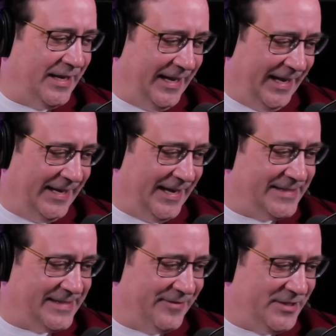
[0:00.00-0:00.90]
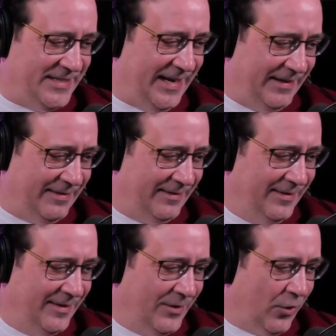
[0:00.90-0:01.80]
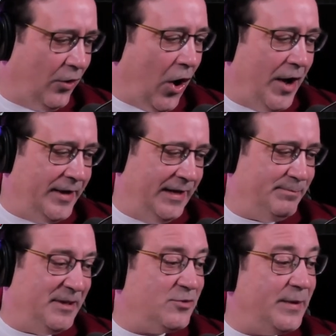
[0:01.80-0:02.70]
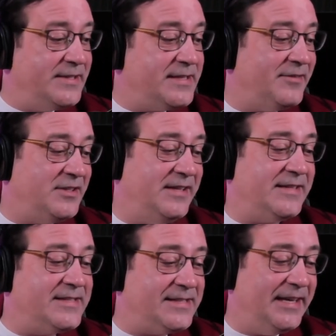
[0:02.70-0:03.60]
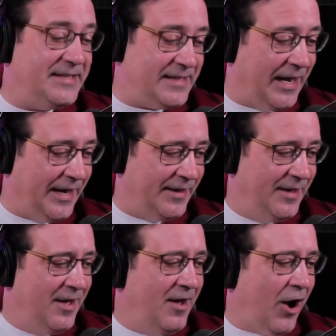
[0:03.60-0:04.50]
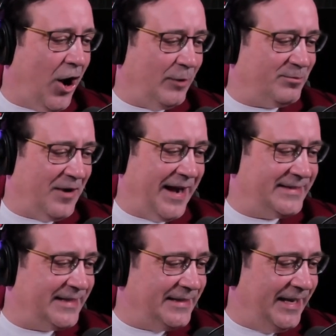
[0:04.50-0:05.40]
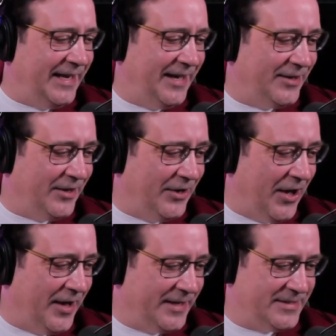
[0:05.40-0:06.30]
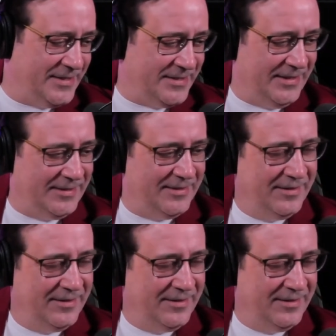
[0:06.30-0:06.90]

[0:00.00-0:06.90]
at Hitt and 17th, or on Hitt between 17th and Sunnyside, are practically non existent.